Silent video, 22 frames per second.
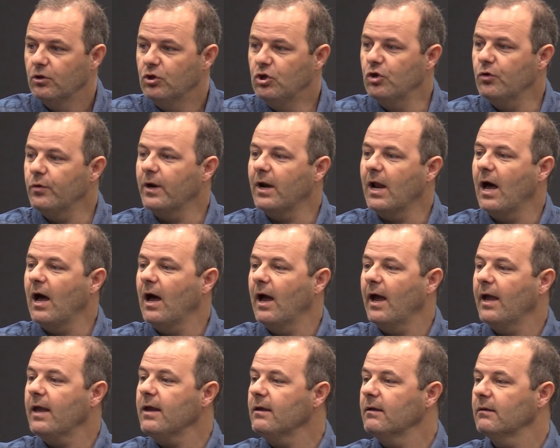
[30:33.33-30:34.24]
You and
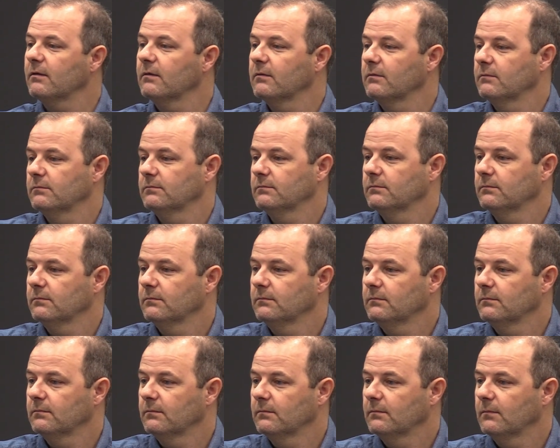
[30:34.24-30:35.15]
I
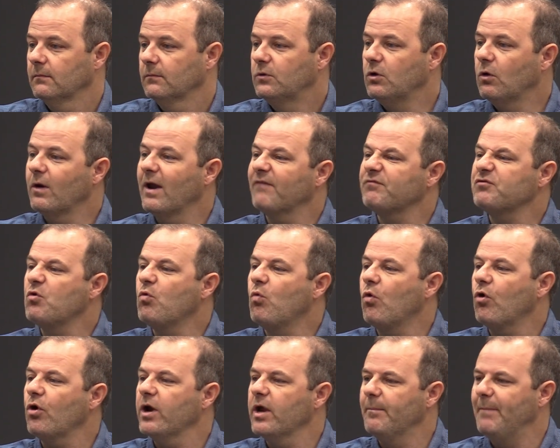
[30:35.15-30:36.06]
don't have to
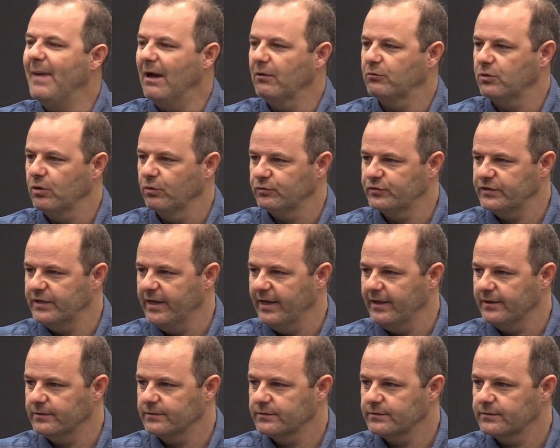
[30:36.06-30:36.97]
worry about those
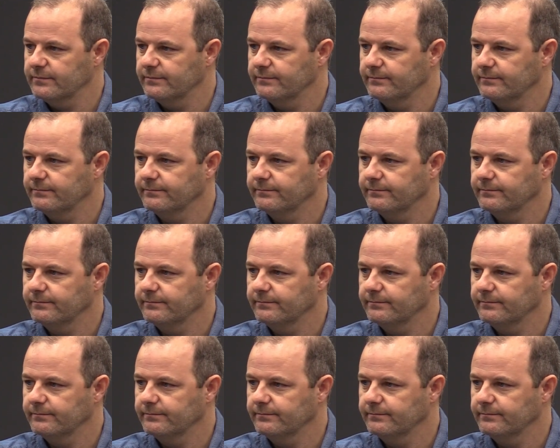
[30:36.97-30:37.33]
things.